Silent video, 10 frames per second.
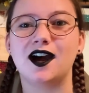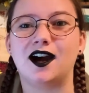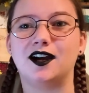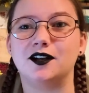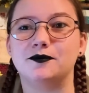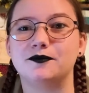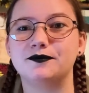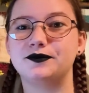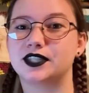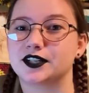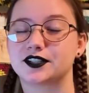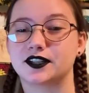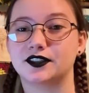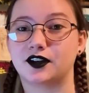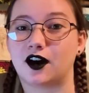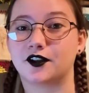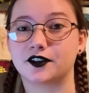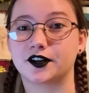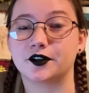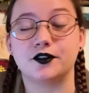um, there's the
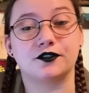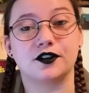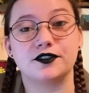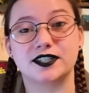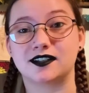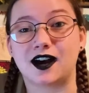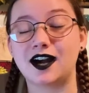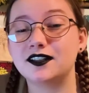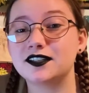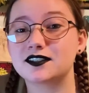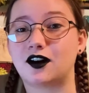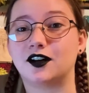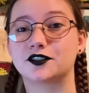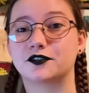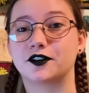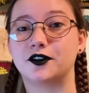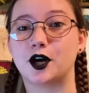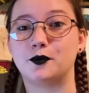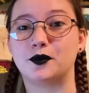author who wrote Still Alice also wrote a